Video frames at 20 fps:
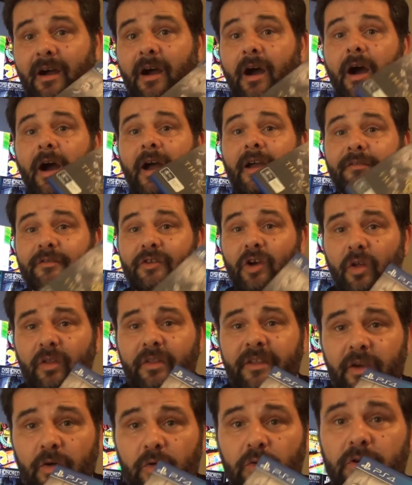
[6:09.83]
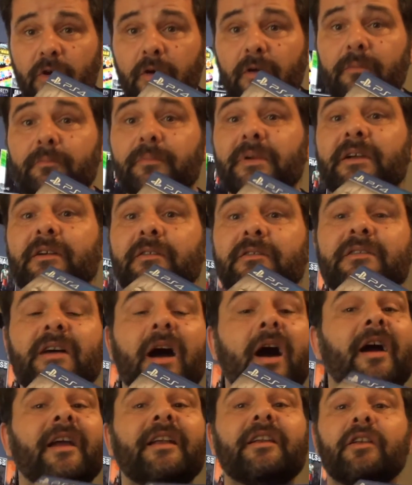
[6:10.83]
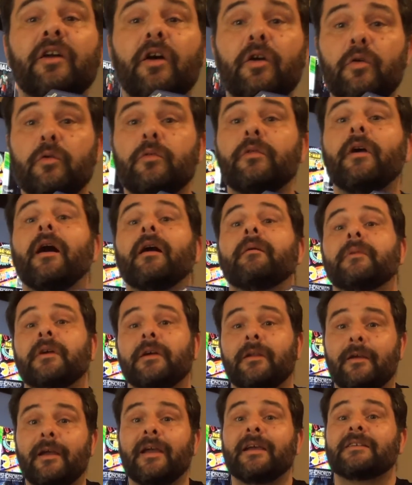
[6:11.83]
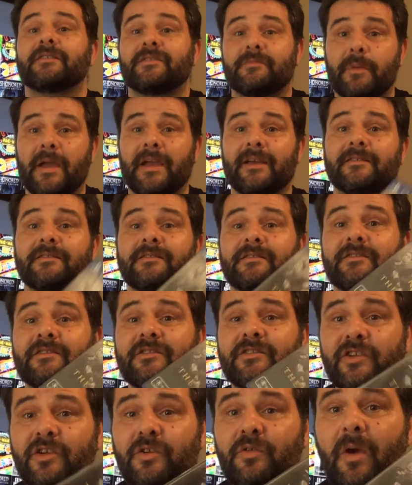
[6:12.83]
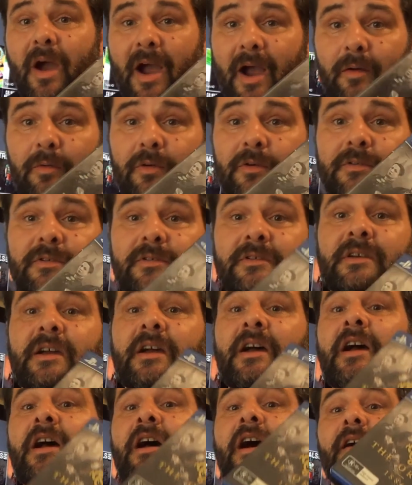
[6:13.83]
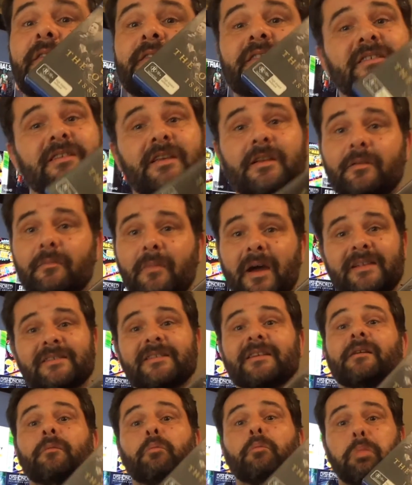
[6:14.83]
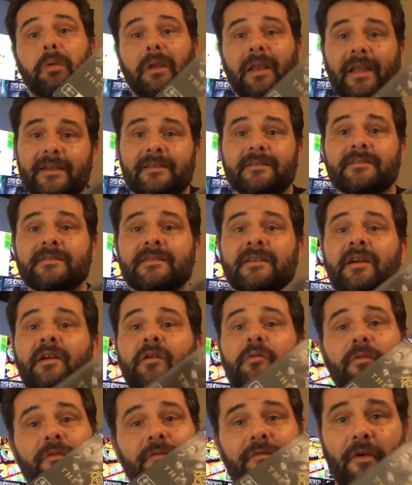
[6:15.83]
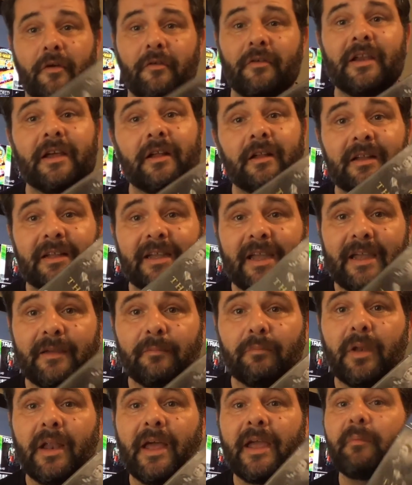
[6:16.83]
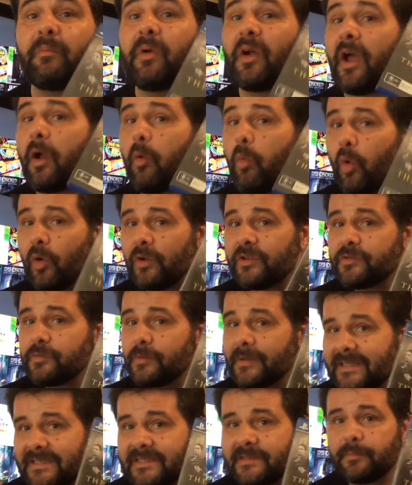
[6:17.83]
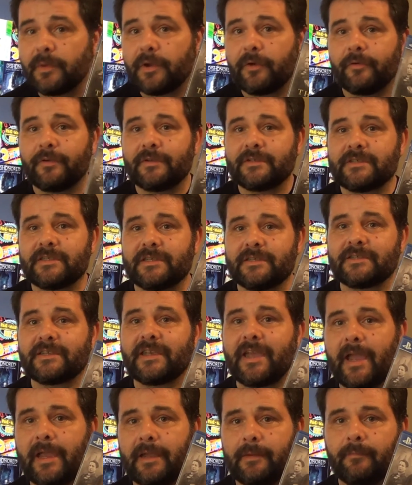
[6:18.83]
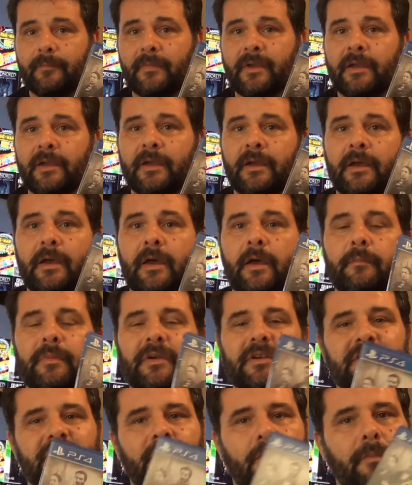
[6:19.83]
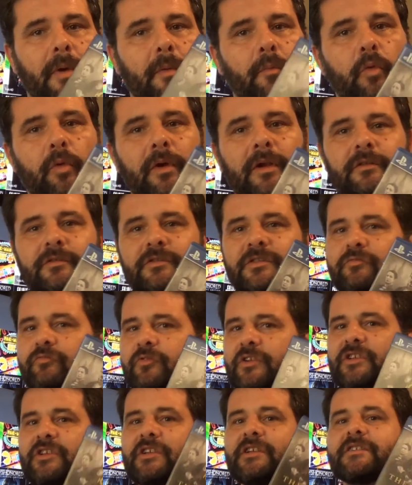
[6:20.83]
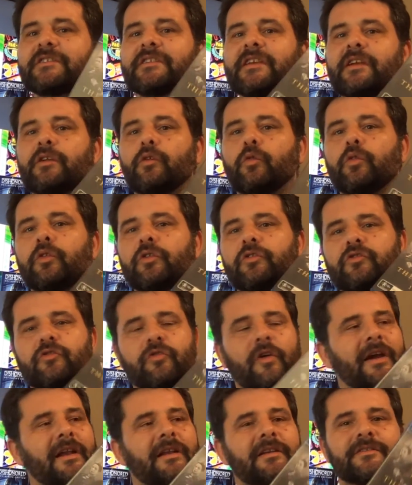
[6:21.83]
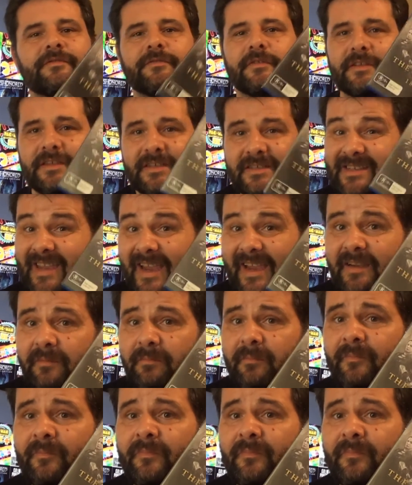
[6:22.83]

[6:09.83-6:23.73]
I've got The Order because I know that I'm going to expect two hours of cinematic bliss with very little gameplay, but I want to experience this game, because I remember when I was originally seeing all the trailers for this game,